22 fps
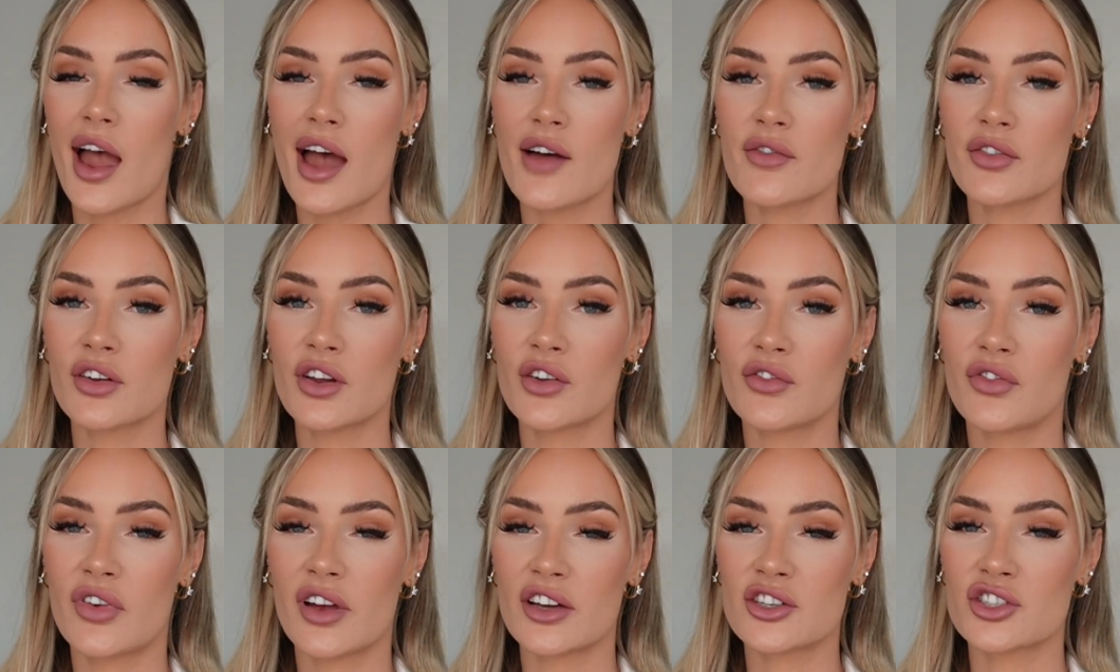I have a
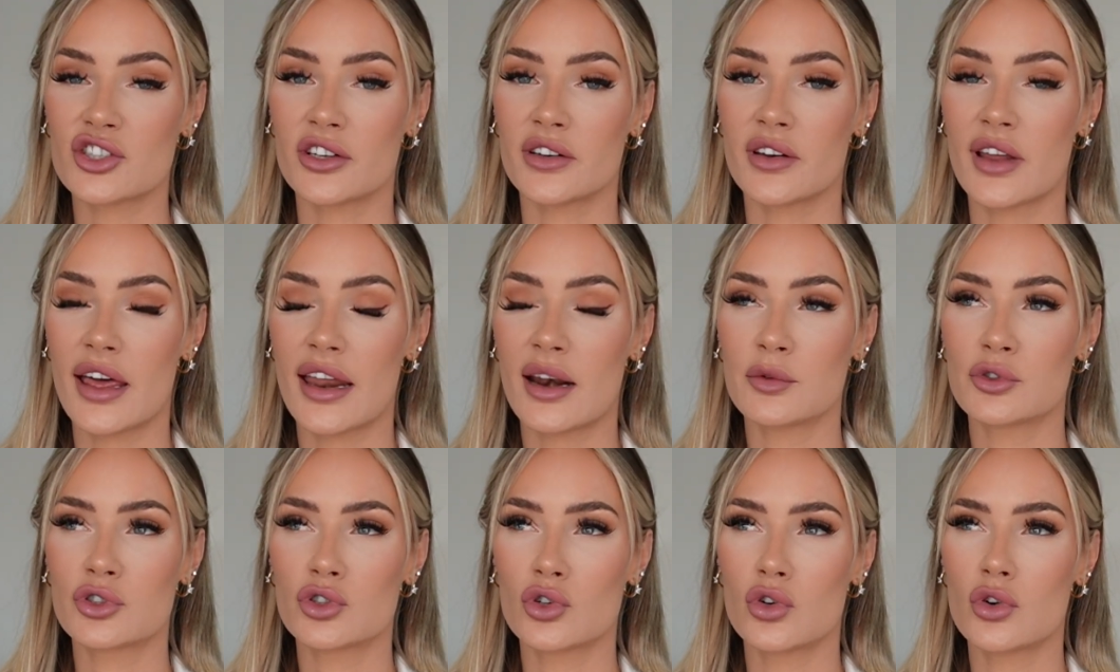confession, and
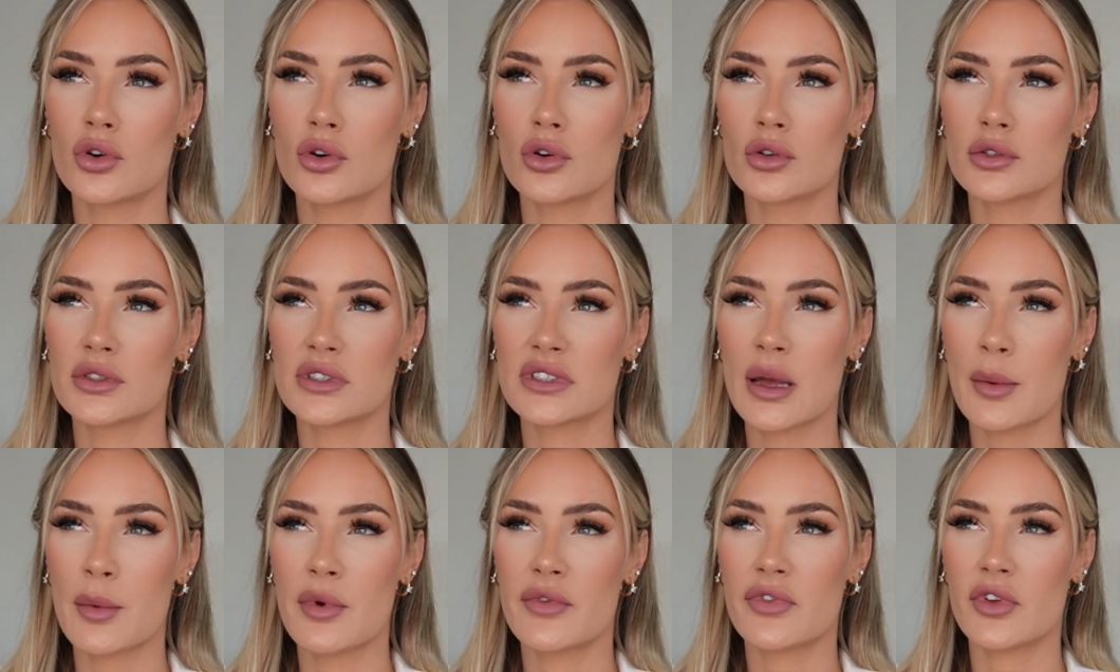I'm sure
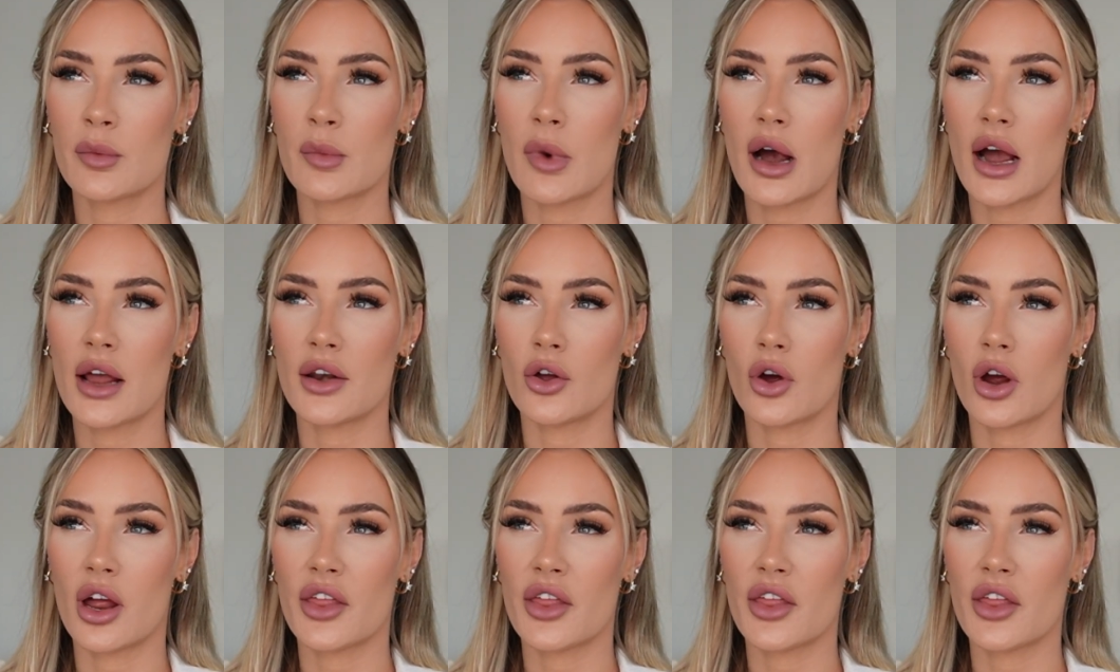some of you might know.